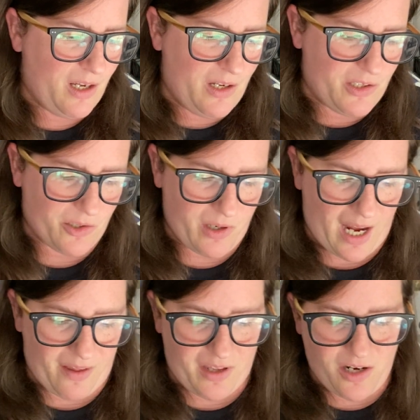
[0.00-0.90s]
So
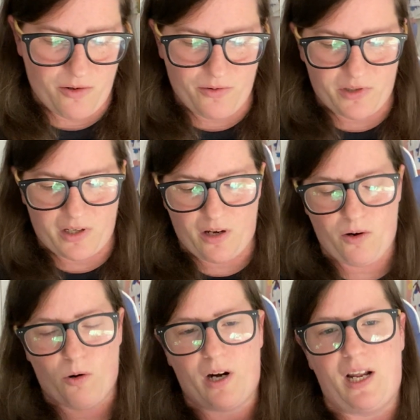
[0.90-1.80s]
yeah, they used
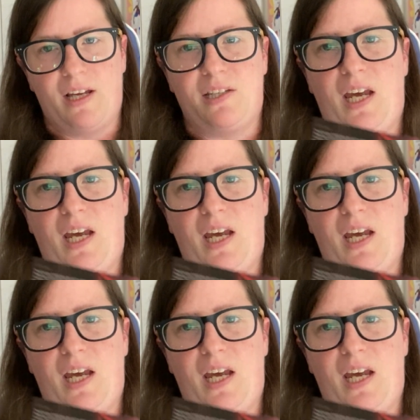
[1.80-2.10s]
Organized